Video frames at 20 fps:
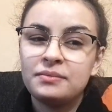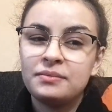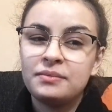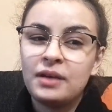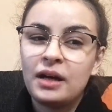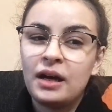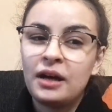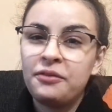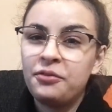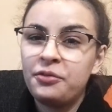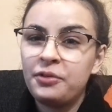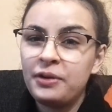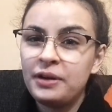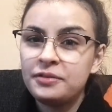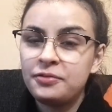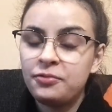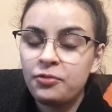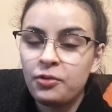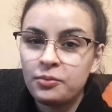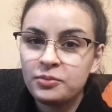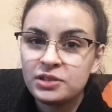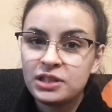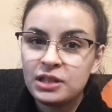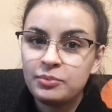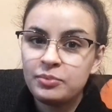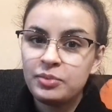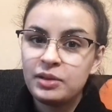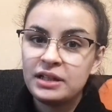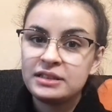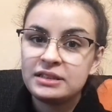I've read from some
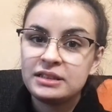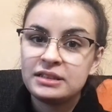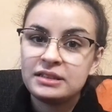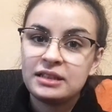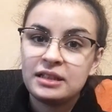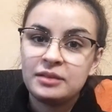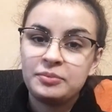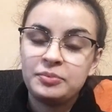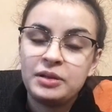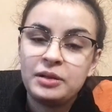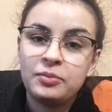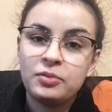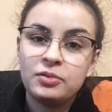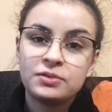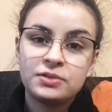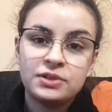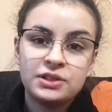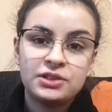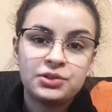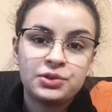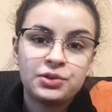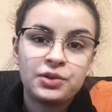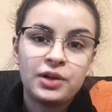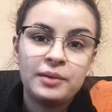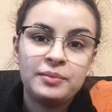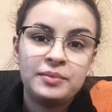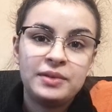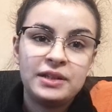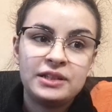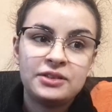places that people
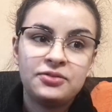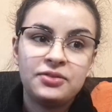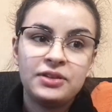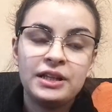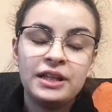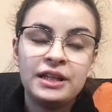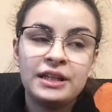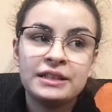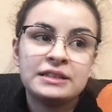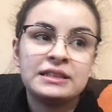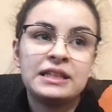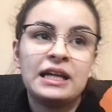describe these feelings